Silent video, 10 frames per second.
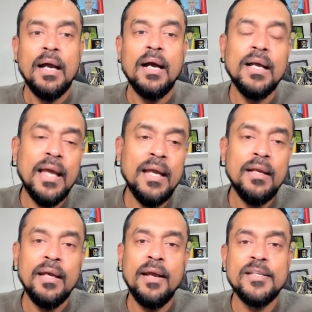Again,
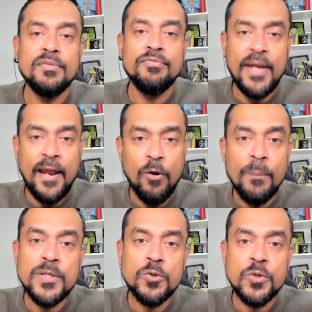it's free and
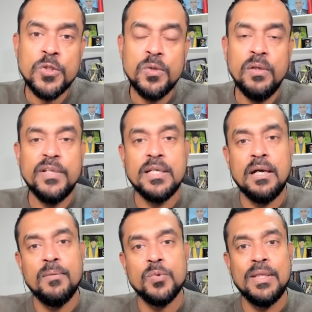open source tool which
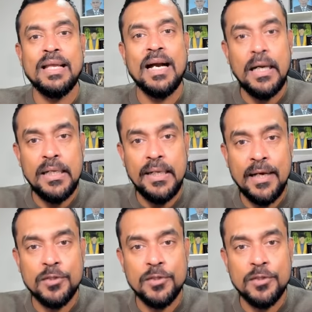comes with Kali Linux,